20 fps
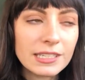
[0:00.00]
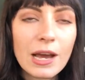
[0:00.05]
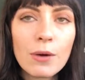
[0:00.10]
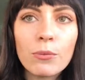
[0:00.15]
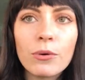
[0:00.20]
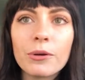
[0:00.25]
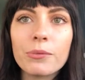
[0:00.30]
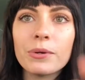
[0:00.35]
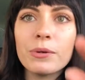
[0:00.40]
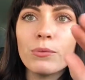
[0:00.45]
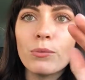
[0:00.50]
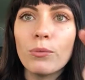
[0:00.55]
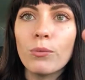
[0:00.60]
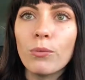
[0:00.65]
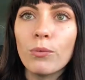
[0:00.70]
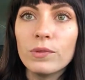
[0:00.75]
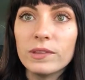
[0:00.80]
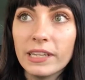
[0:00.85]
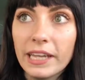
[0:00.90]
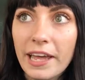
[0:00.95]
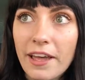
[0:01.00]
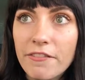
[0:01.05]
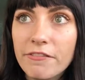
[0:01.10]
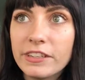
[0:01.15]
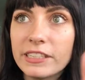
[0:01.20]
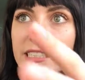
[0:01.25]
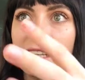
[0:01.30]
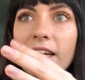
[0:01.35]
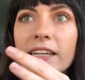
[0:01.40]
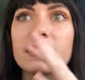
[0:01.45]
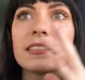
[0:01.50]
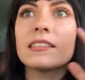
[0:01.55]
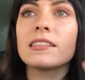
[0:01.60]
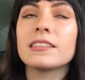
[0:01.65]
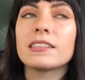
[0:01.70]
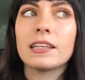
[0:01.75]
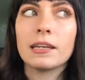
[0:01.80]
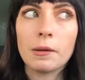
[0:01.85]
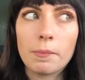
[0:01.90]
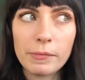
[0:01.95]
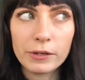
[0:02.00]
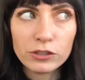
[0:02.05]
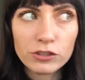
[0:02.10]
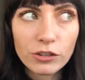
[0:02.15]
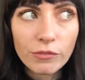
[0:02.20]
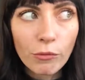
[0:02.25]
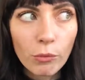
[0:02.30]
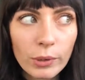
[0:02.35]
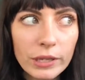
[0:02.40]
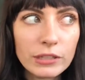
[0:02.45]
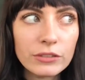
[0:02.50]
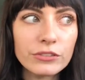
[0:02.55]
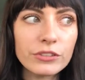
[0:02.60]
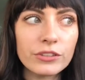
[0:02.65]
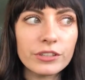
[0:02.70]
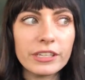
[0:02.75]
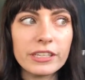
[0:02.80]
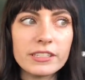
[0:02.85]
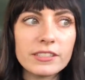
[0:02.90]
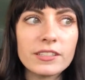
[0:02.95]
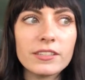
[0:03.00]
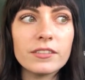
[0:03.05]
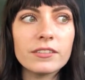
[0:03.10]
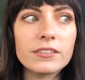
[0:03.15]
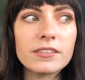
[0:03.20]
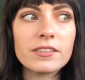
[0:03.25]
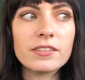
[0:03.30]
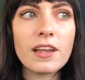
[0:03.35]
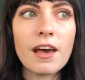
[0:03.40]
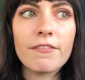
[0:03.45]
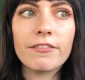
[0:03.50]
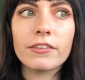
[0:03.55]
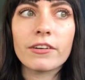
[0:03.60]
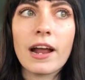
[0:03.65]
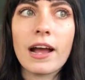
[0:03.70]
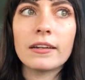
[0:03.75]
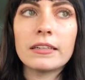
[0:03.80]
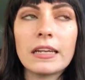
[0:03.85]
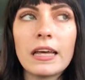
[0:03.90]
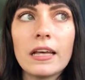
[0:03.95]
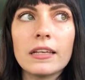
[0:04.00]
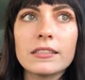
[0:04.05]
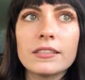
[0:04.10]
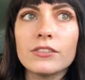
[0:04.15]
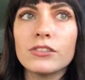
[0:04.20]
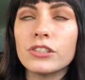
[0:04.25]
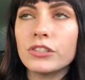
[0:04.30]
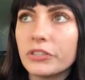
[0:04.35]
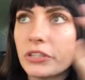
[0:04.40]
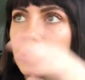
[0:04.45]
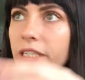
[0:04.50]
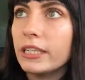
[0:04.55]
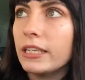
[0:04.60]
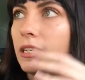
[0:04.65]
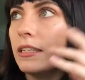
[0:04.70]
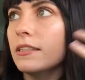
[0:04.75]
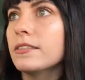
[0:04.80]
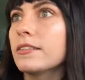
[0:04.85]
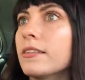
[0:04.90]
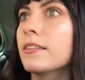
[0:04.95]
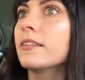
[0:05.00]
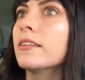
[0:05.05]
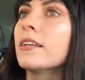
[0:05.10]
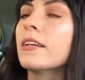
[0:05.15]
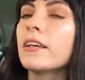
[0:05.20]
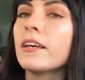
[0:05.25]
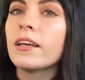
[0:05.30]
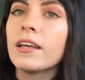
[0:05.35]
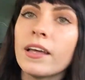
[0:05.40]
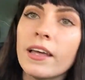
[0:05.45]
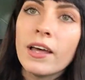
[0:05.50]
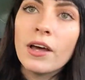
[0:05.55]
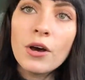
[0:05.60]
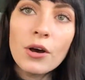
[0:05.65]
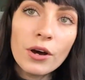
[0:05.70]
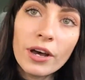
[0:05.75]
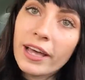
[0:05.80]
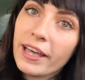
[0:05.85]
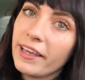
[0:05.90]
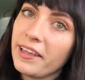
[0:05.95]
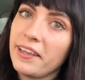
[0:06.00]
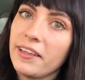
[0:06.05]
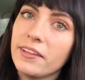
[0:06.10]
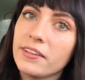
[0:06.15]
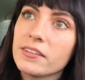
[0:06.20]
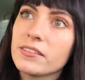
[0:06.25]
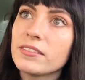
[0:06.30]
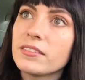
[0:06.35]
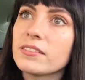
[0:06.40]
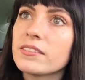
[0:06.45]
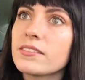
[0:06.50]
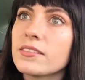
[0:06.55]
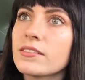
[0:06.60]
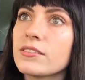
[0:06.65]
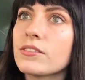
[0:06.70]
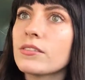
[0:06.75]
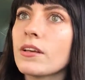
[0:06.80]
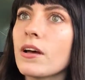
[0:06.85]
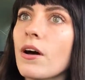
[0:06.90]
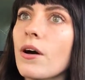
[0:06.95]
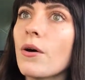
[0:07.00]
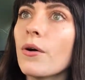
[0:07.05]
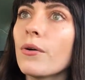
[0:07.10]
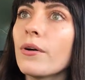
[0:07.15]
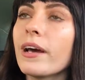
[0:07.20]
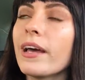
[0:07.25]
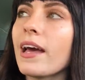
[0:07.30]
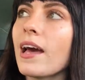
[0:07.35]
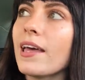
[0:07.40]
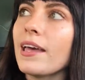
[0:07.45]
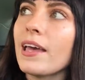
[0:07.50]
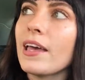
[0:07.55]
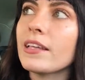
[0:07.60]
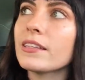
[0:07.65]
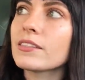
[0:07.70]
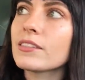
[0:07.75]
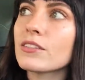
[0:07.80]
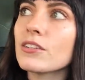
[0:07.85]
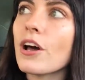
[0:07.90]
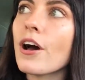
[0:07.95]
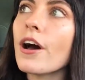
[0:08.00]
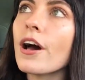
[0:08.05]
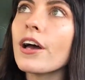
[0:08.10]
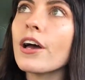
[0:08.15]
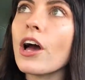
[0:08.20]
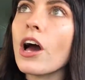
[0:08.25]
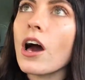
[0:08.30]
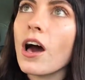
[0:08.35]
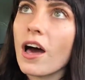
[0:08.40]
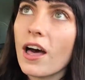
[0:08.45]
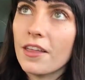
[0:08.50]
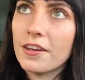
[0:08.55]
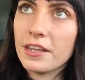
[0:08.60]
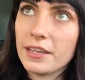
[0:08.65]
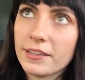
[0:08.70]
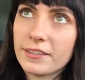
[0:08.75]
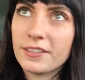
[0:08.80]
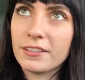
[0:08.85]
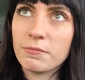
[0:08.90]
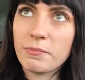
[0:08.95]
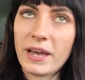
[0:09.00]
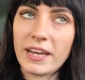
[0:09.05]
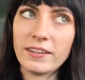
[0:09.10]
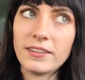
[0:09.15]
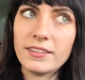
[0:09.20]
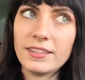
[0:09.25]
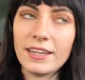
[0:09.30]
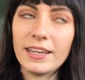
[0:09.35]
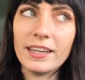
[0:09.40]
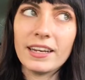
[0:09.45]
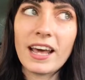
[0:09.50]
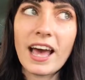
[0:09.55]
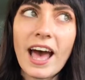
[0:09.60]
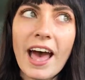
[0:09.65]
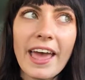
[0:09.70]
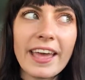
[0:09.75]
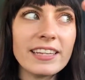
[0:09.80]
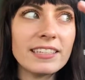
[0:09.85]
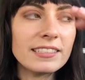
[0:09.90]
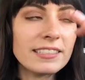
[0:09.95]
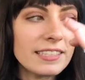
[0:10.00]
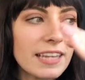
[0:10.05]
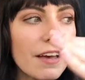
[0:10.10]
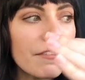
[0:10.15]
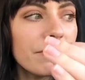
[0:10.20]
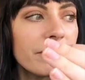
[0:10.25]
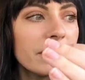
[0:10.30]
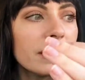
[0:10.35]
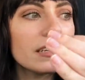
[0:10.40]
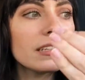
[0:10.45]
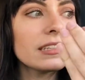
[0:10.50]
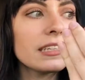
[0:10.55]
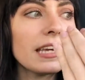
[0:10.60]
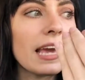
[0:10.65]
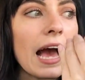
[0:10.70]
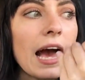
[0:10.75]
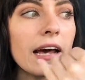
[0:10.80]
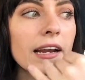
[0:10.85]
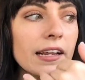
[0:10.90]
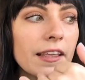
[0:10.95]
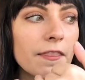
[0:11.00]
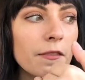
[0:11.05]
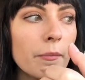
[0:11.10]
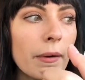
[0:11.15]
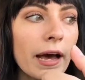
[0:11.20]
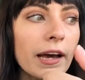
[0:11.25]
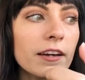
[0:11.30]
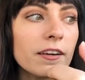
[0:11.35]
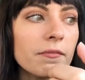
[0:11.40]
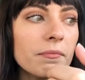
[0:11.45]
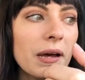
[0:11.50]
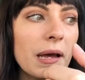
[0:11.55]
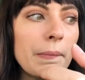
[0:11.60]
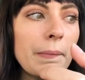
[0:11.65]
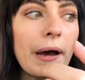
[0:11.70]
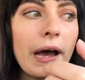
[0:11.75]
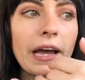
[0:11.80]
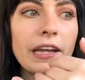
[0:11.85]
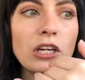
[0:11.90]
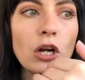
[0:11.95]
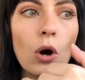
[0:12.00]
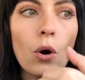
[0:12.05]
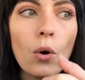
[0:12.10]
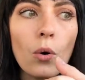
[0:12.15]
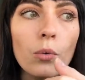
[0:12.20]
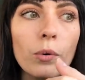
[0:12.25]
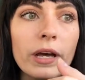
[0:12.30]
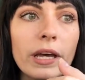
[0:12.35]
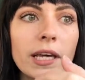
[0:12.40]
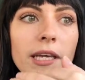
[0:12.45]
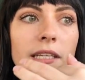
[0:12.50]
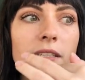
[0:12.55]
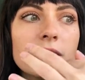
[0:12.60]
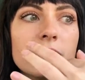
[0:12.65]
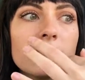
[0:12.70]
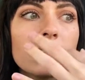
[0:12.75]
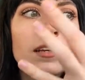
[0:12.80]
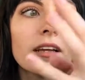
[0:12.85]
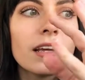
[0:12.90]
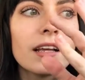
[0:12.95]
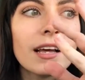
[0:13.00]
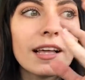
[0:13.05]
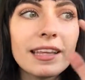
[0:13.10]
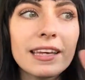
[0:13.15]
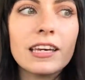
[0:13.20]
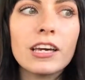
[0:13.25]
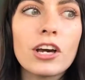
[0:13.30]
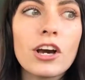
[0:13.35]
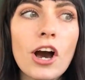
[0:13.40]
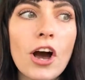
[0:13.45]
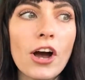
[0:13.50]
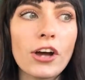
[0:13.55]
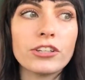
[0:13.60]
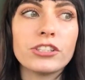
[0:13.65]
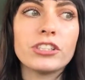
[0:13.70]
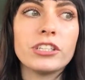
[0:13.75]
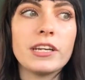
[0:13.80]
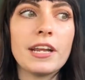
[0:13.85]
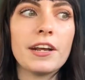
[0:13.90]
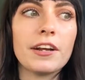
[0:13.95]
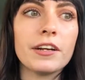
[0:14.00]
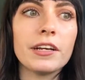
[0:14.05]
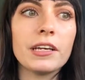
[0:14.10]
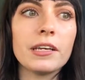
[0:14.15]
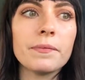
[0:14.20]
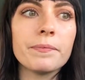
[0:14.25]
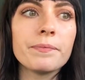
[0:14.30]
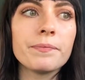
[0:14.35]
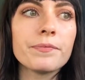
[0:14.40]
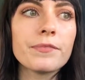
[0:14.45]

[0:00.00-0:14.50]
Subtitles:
Now where we live, it's like a bunch of wilderness and stuff around us and trees and hills, so it's not unexpected. I definitely had it in the back of my mind always, like a cautionary,